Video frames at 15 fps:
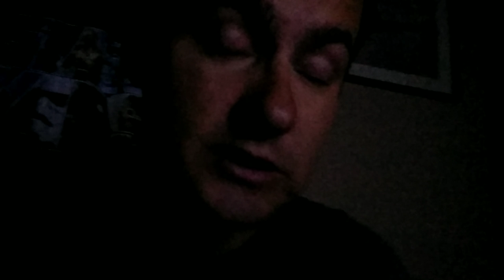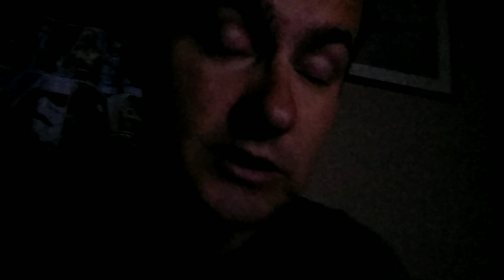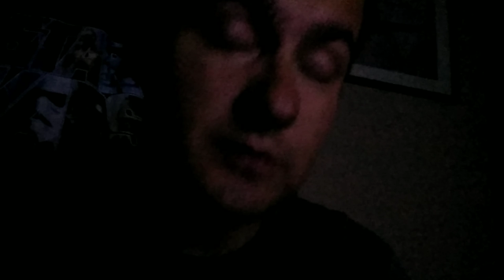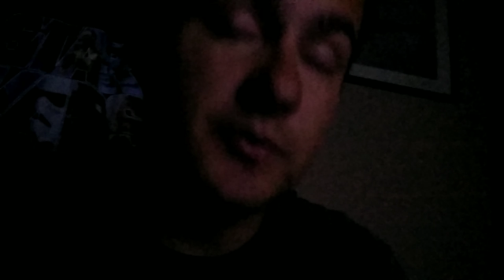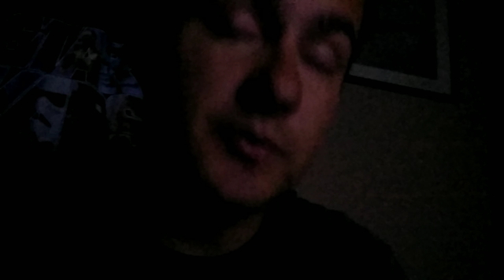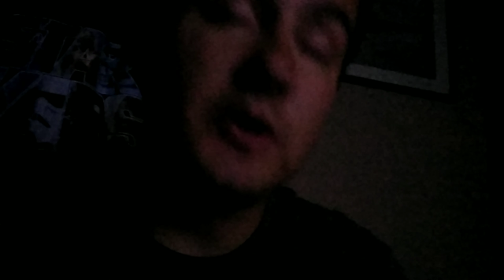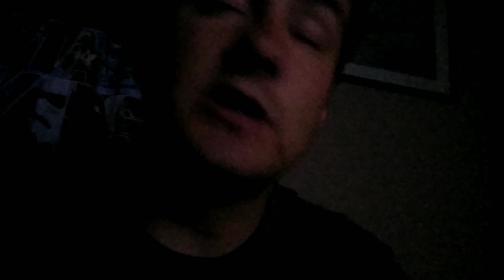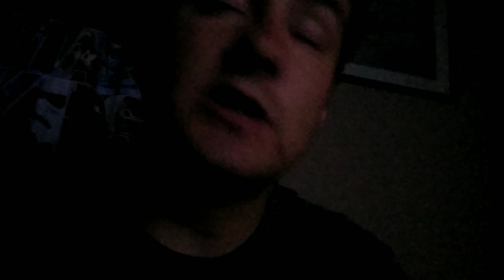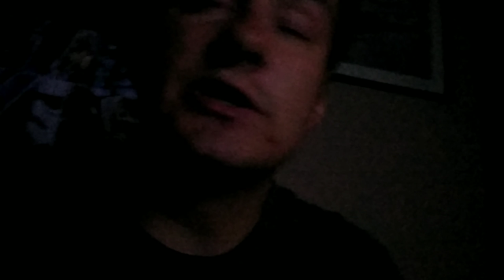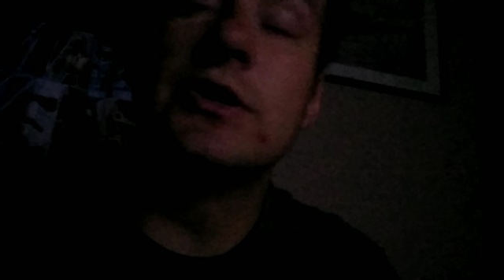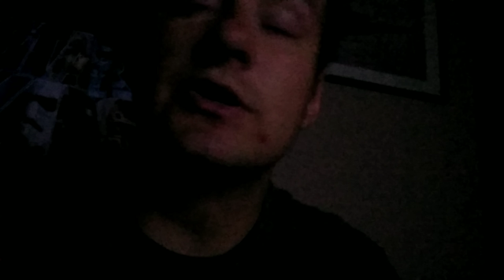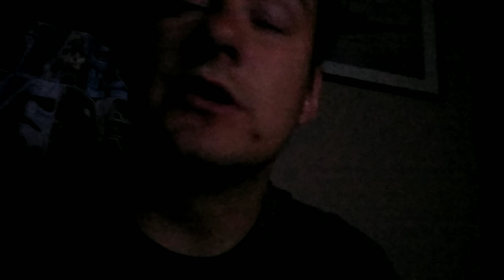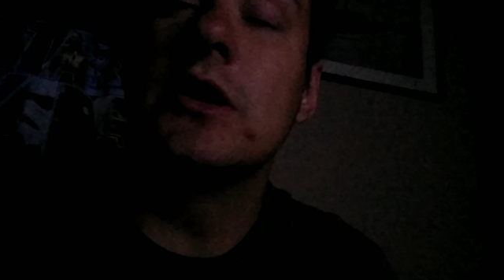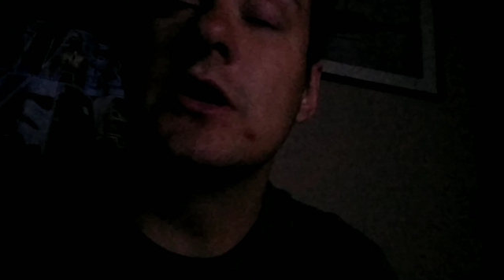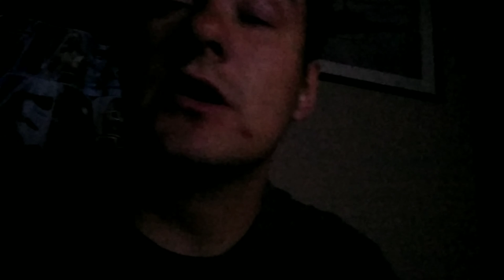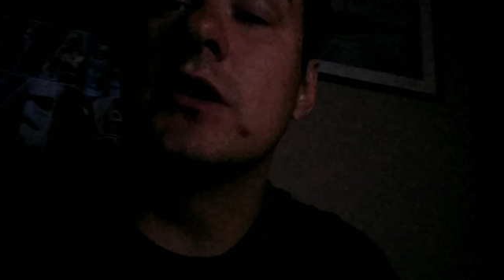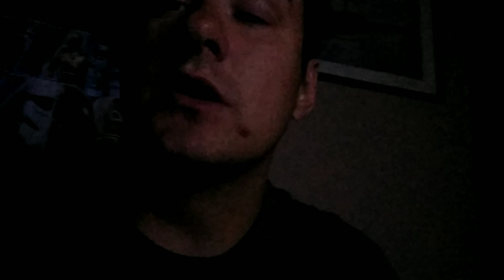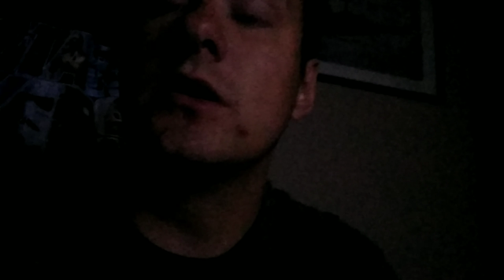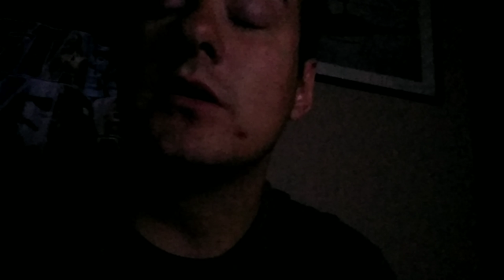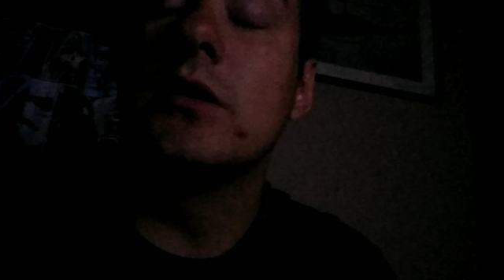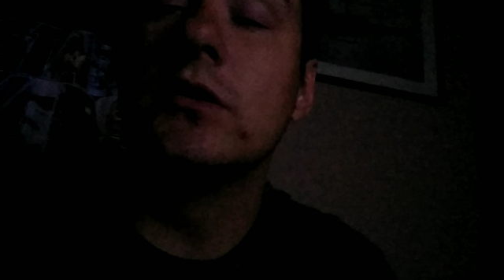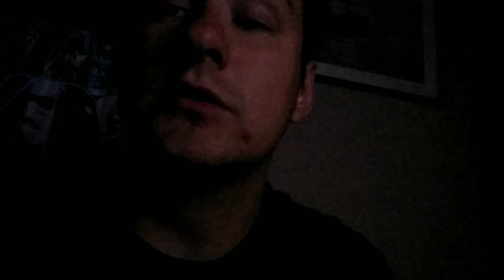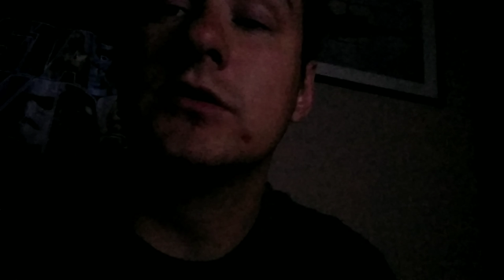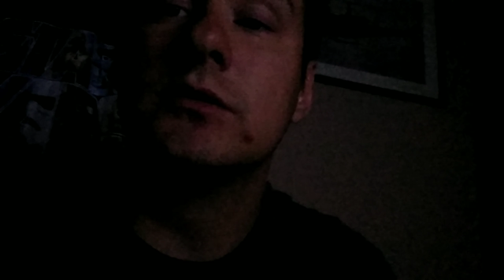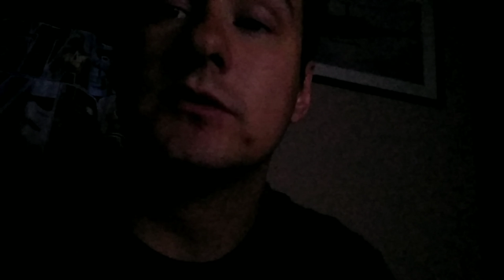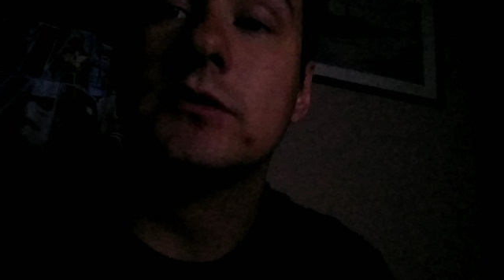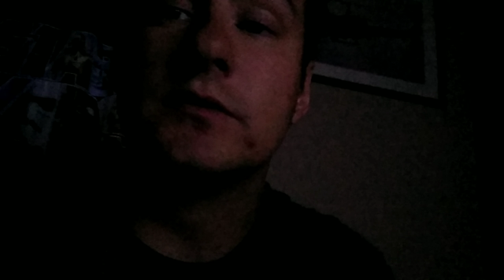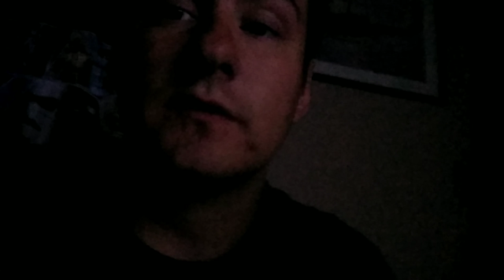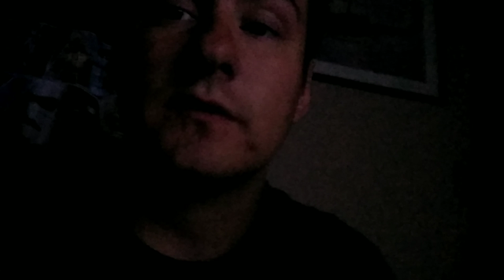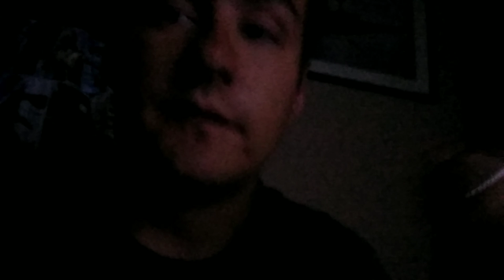to appreciate her and
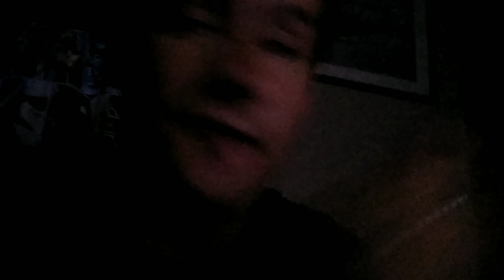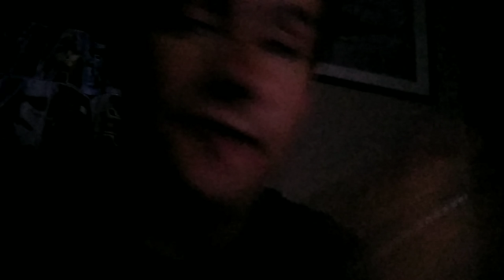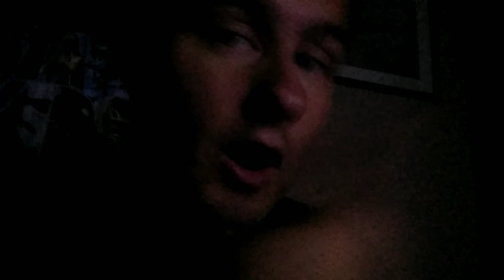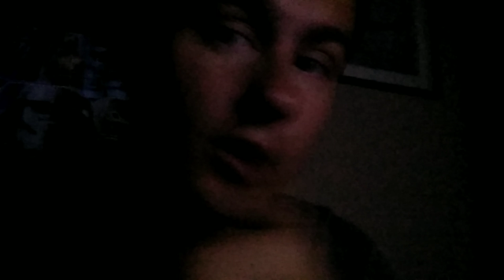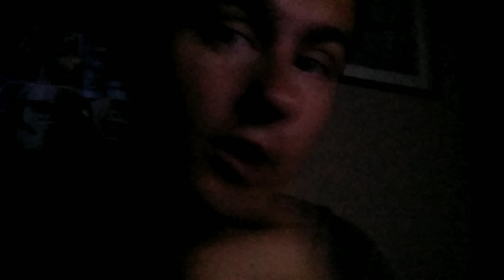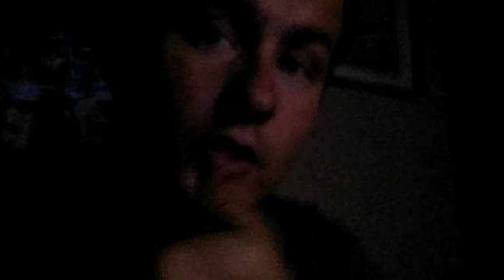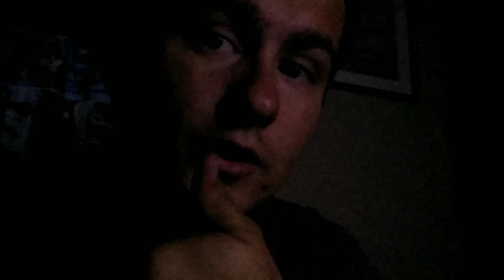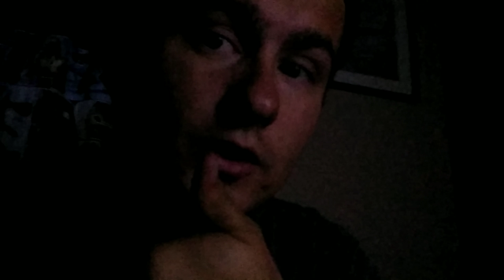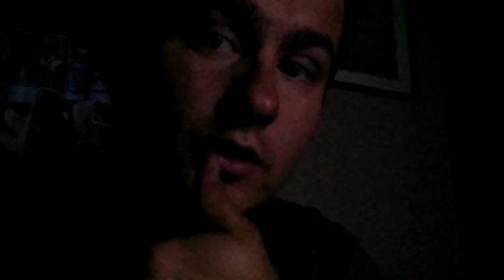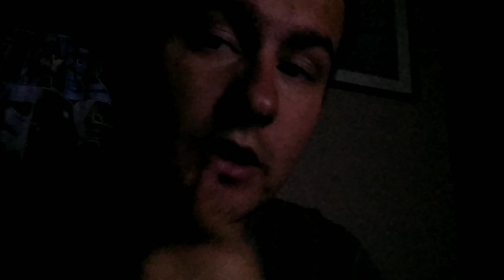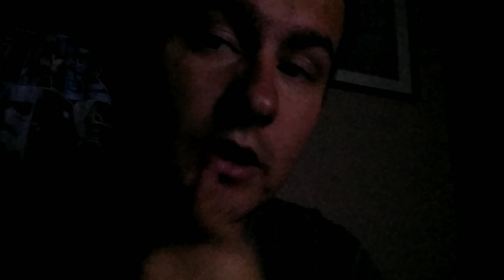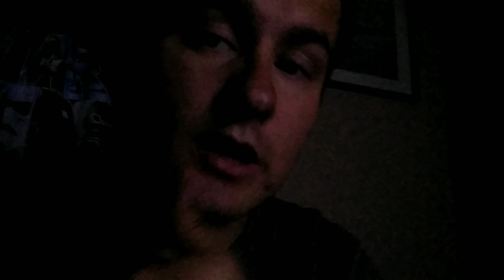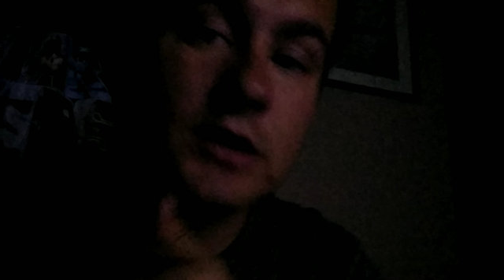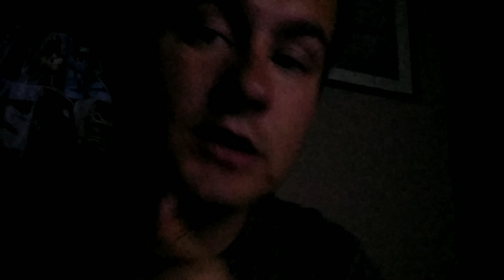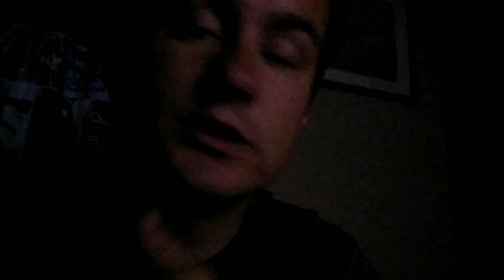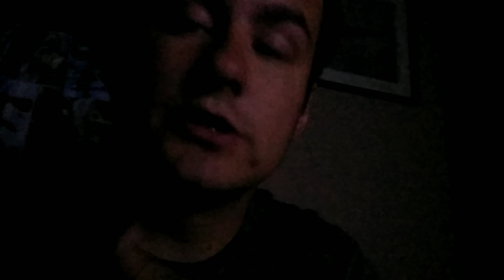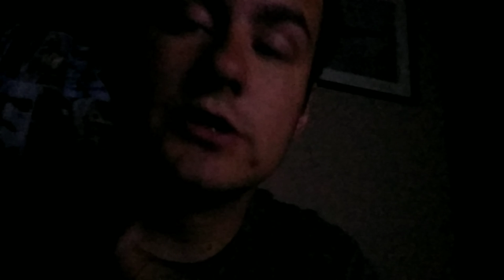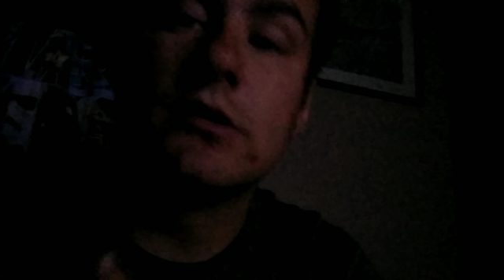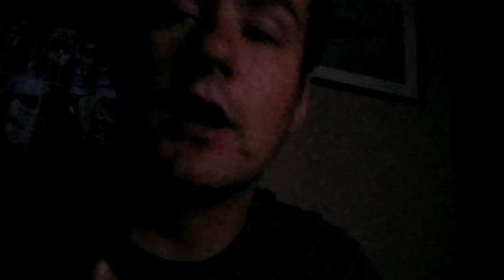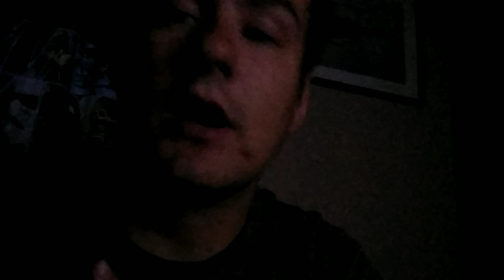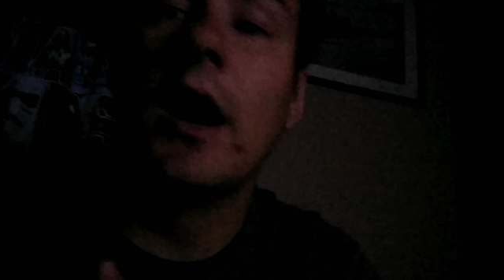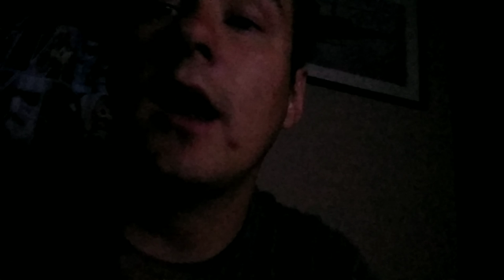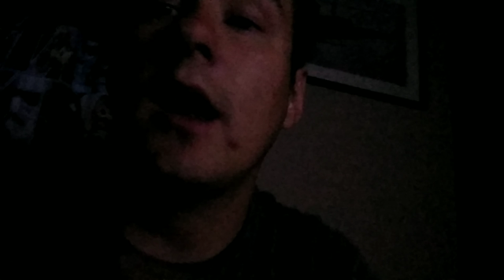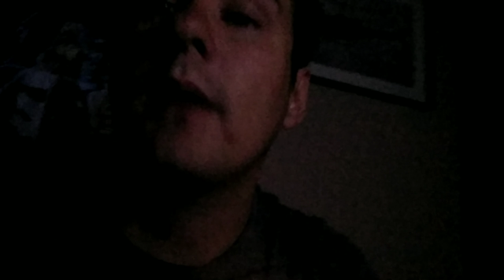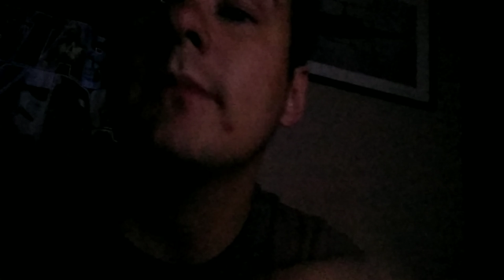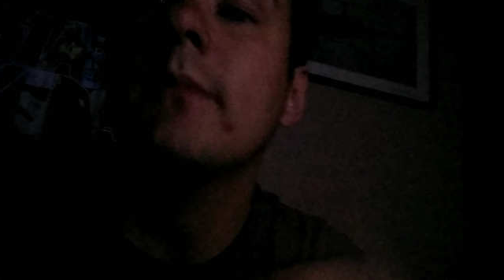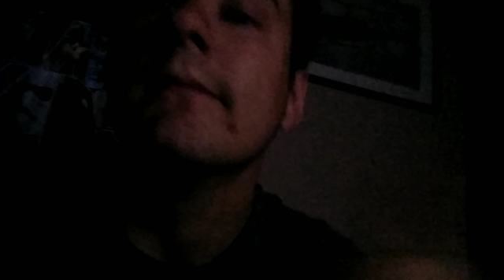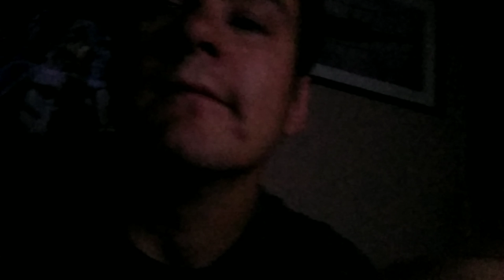follow her Instagram